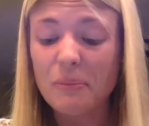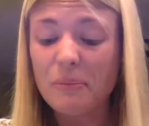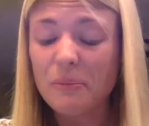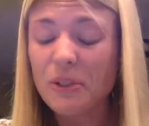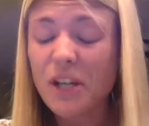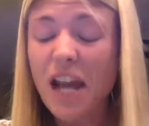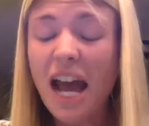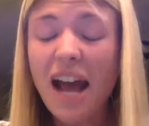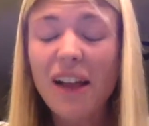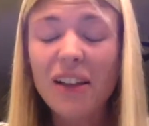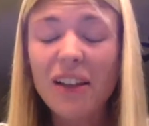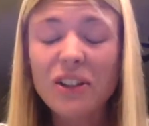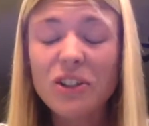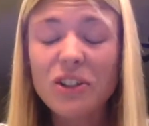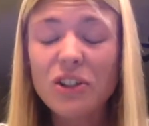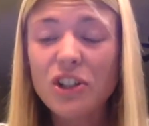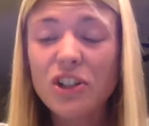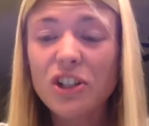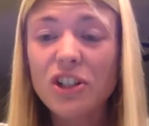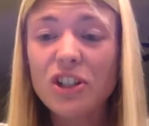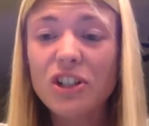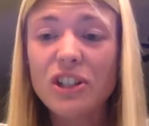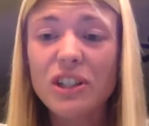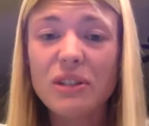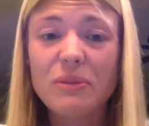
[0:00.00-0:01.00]

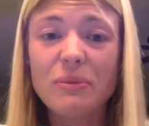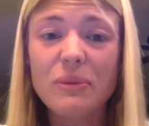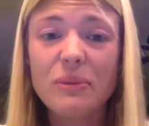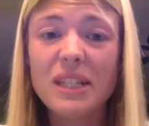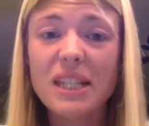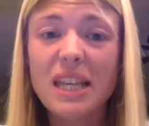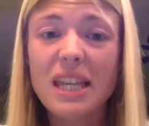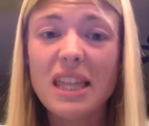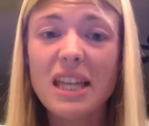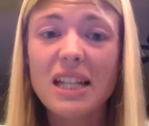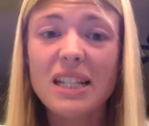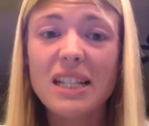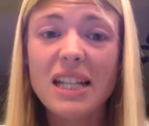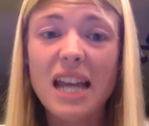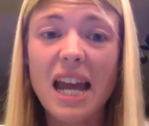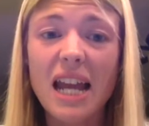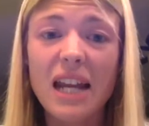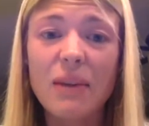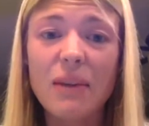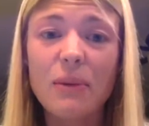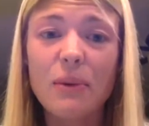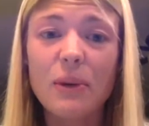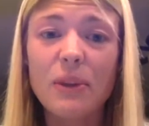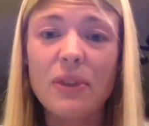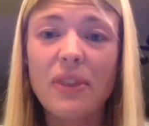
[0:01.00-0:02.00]
challengers, and we say that to
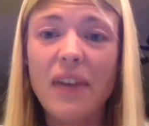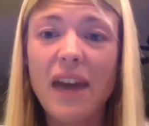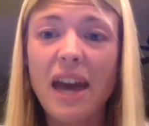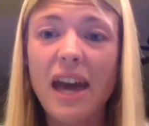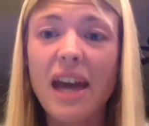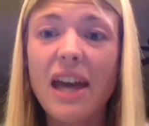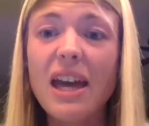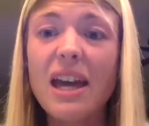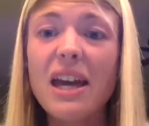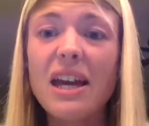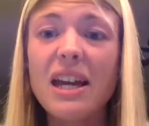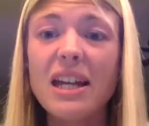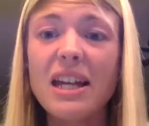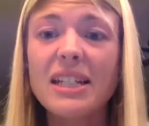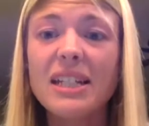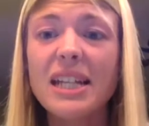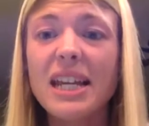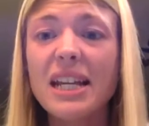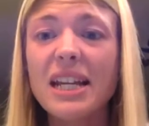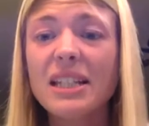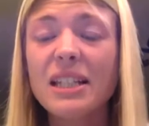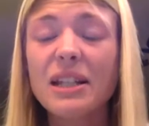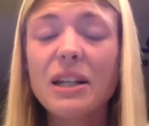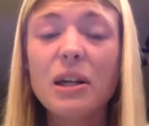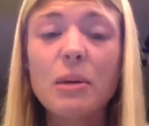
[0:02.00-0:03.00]
anyone that it
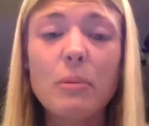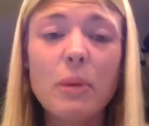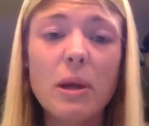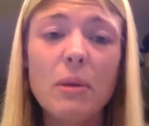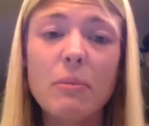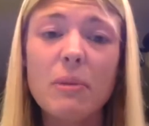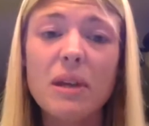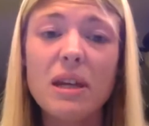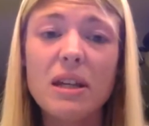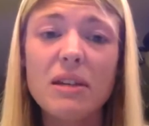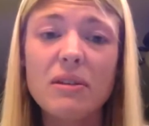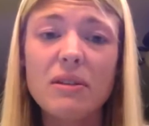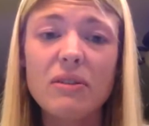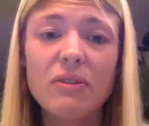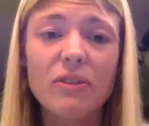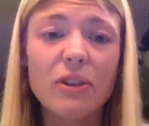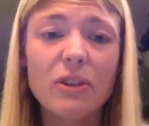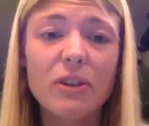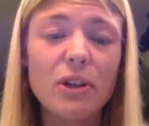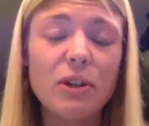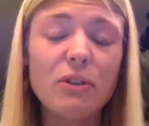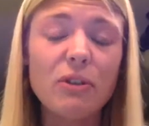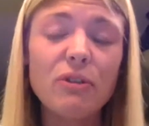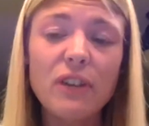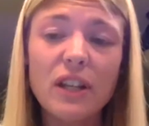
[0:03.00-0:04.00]
takes a commitment for
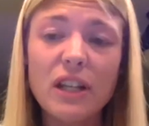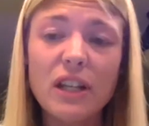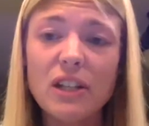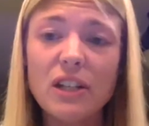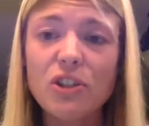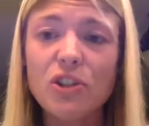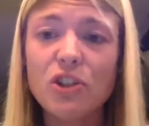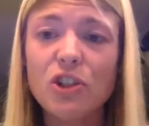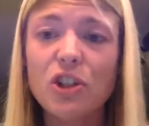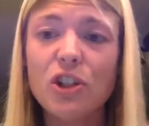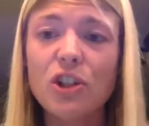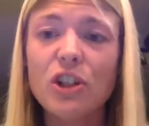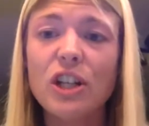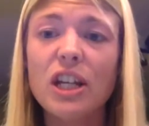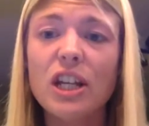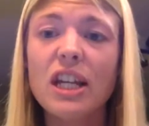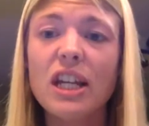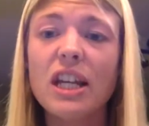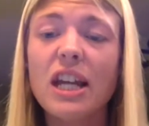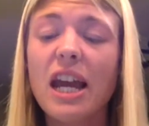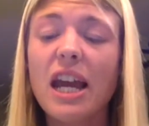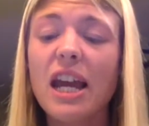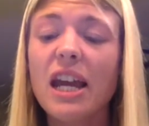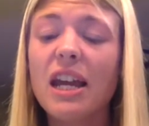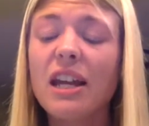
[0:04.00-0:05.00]
your fitness
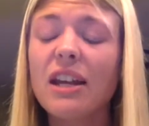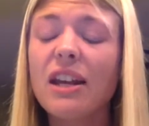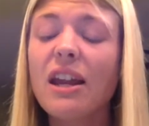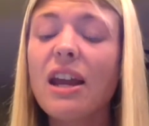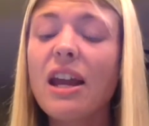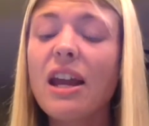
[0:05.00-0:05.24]
journey, and